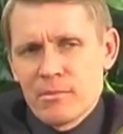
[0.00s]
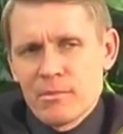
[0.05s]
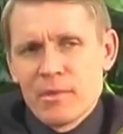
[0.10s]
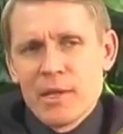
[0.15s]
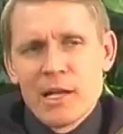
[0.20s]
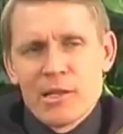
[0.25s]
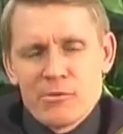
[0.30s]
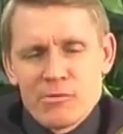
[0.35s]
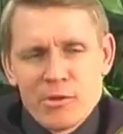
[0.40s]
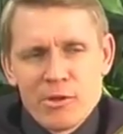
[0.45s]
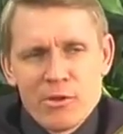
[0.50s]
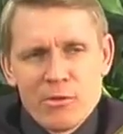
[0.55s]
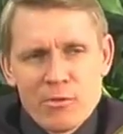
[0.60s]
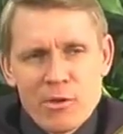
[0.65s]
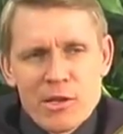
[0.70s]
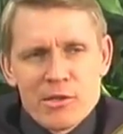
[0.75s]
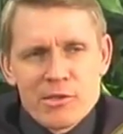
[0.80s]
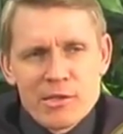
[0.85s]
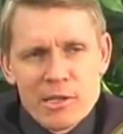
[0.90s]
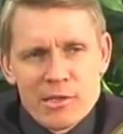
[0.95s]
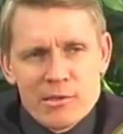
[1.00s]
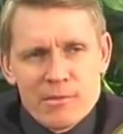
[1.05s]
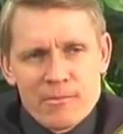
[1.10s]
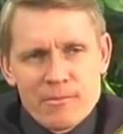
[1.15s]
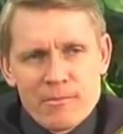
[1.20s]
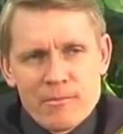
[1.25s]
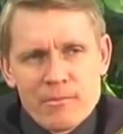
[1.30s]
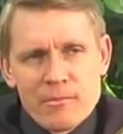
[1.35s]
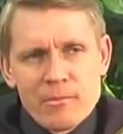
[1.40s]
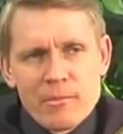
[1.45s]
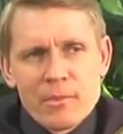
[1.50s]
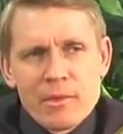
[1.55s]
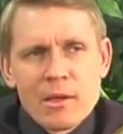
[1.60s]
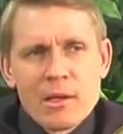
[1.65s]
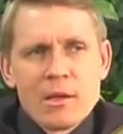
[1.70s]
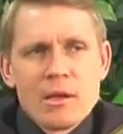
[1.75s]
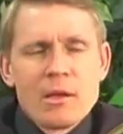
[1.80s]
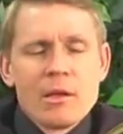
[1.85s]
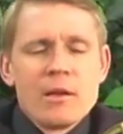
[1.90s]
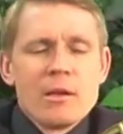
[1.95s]
That's what Hugh Ross says.
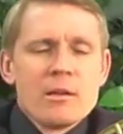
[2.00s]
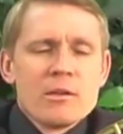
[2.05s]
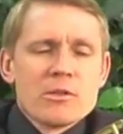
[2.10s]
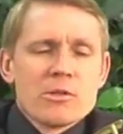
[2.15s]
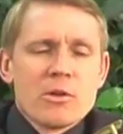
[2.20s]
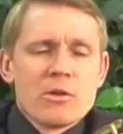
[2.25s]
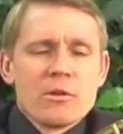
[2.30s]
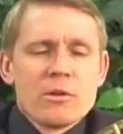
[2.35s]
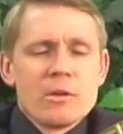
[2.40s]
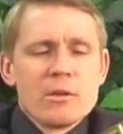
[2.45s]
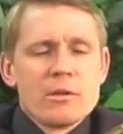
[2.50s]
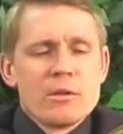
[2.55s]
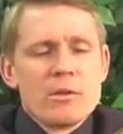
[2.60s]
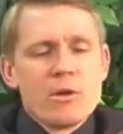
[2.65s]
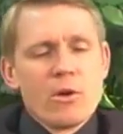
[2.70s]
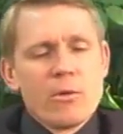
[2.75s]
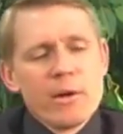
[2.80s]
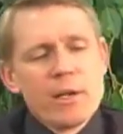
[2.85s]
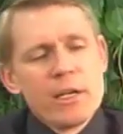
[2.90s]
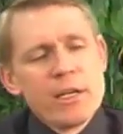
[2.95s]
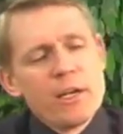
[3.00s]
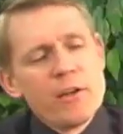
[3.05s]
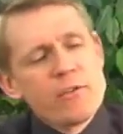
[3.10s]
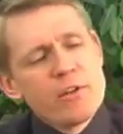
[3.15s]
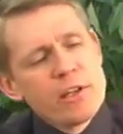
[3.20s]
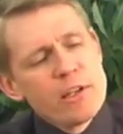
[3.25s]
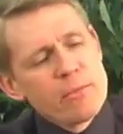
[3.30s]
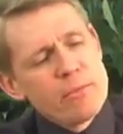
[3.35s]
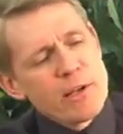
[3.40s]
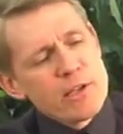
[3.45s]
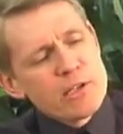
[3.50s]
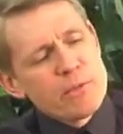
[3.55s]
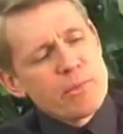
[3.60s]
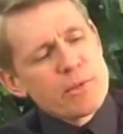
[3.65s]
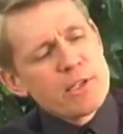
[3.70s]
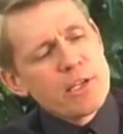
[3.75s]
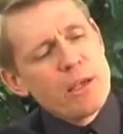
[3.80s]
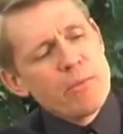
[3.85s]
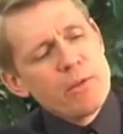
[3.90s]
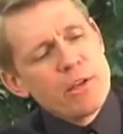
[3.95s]
So Noah lived in the
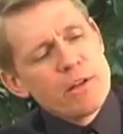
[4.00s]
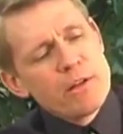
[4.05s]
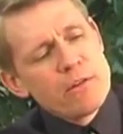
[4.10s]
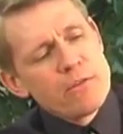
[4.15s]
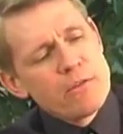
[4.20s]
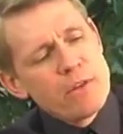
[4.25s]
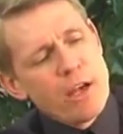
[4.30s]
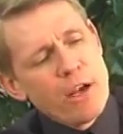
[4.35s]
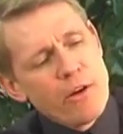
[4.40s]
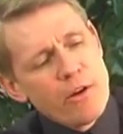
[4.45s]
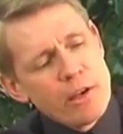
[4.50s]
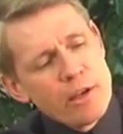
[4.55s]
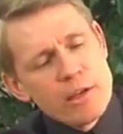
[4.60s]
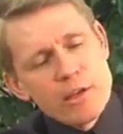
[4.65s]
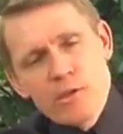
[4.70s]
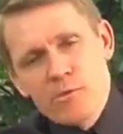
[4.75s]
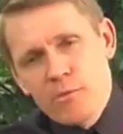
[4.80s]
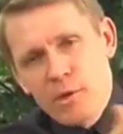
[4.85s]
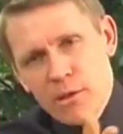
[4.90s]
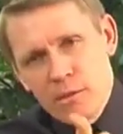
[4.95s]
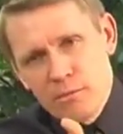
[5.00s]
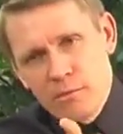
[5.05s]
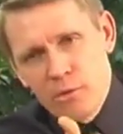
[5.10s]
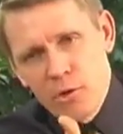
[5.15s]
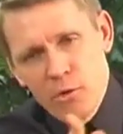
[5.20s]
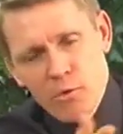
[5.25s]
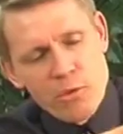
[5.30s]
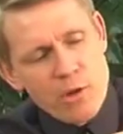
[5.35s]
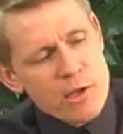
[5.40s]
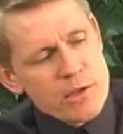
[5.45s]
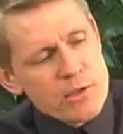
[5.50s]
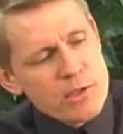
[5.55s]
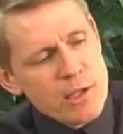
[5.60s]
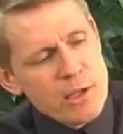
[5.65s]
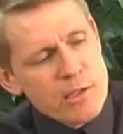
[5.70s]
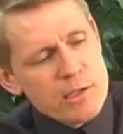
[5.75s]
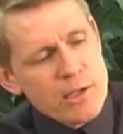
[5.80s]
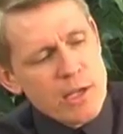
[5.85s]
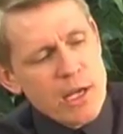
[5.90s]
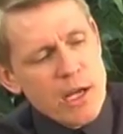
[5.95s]
Mesopotamian area is what Hugh Ross
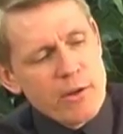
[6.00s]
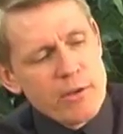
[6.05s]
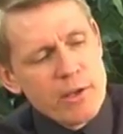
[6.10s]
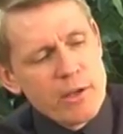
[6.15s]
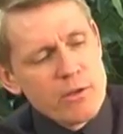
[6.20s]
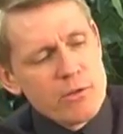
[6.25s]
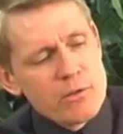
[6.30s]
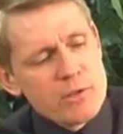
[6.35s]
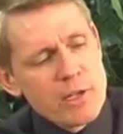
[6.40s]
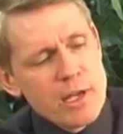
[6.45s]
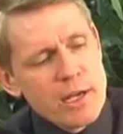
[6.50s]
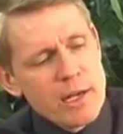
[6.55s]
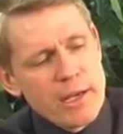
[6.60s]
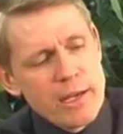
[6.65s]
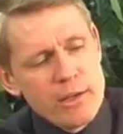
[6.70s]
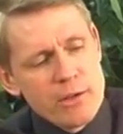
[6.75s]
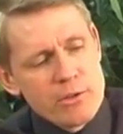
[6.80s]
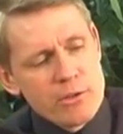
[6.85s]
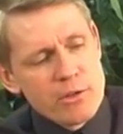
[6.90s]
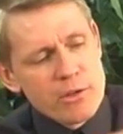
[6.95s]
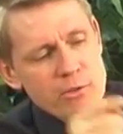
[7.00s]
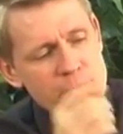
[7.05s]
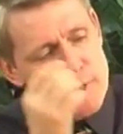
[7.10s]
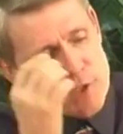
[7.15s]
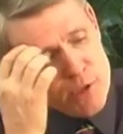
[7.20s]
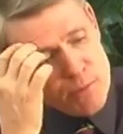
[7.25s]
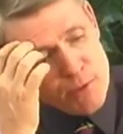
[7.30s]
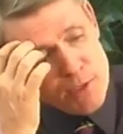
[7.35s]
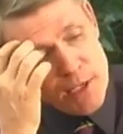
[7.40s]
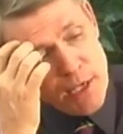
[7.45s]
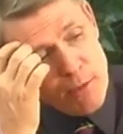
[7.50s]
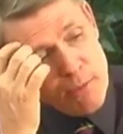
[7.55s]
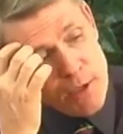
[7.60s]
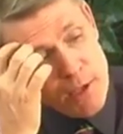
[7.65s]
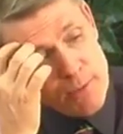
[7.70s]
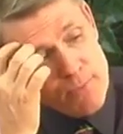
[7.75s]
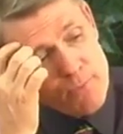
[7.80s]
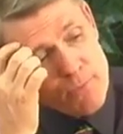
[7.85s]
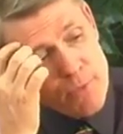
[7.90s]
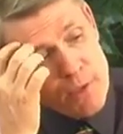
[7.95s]
says. Now how he knows that, I don't know.
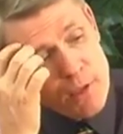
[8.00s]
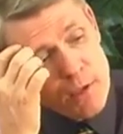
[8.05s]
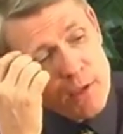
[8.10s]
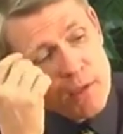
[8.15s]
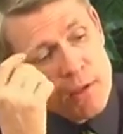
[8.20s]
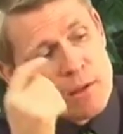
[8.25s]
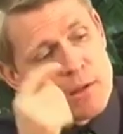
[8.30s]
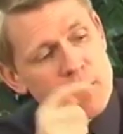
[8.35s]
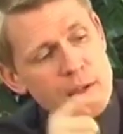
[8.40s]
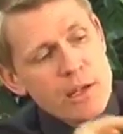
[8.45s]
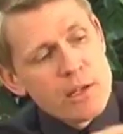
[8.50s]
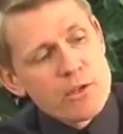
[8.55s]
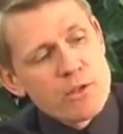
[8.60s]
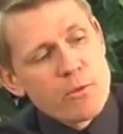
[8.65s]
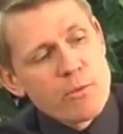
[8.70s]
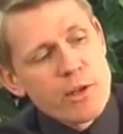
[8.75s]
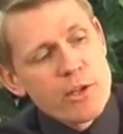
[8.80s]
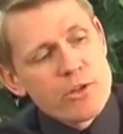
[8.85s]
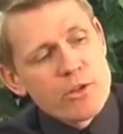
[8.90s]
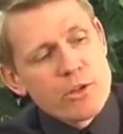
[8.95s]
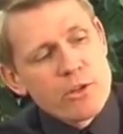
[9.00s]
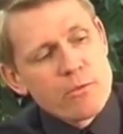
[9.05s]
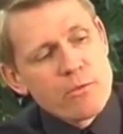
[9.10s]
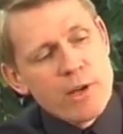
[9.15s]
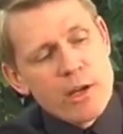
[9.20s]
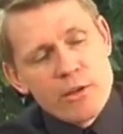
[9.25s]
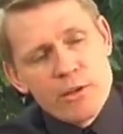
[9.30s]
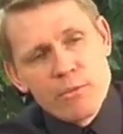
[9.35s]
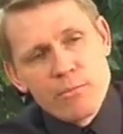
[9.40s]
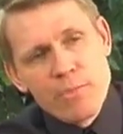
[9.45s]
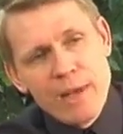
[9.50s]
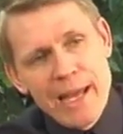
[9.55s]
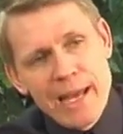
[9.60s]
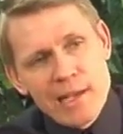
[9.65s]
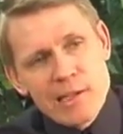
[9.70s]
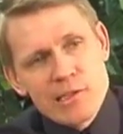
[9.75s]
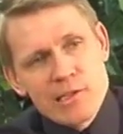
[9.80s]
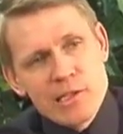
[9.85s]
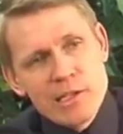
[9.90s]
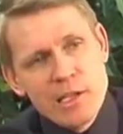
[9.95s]
Mesopotamia is the region around the
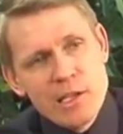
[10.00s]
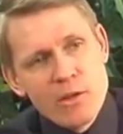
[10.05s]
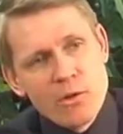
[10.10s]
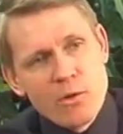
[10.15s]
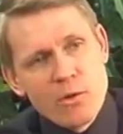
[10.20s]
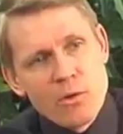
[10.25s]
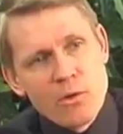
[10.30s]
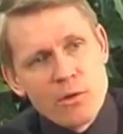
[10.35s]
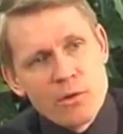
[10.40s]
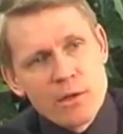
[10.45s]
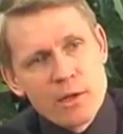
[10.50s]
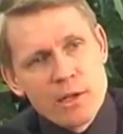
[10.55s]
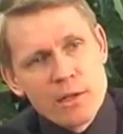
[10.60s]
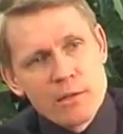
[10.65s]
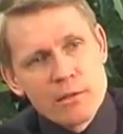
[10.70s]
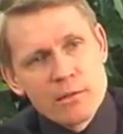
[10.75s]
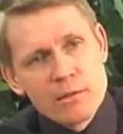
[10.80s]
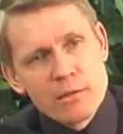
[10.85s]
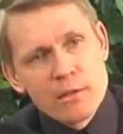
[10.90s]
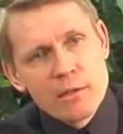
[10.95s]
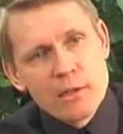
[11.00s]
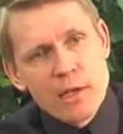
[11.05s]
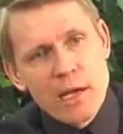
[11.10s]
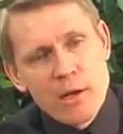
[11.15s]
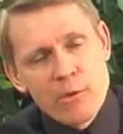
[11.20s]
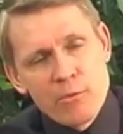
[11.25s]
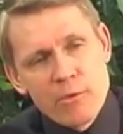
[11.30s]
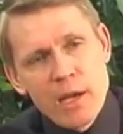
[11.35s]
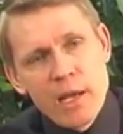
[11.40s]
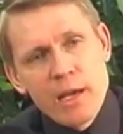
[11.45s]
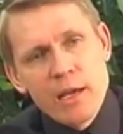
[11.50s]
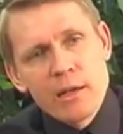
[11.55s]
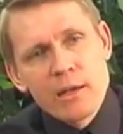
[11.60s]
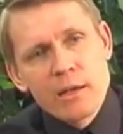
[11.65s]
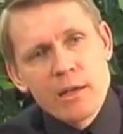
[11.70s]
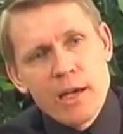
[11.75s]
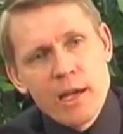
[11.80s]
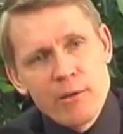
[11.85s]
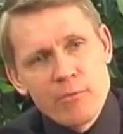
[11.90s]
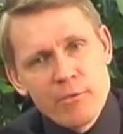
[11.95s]
Black Sea or
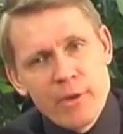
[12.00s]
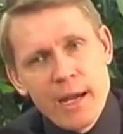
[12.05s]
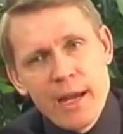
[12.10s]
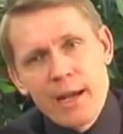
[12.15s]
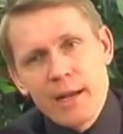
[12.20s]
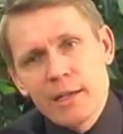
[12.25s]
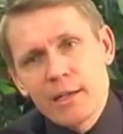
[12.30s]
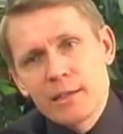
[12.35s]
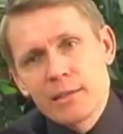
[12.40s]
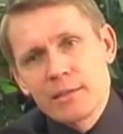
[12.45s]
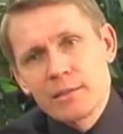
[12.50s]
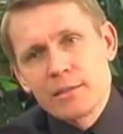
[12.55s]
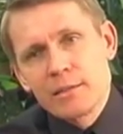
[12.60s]
Iran, Iraq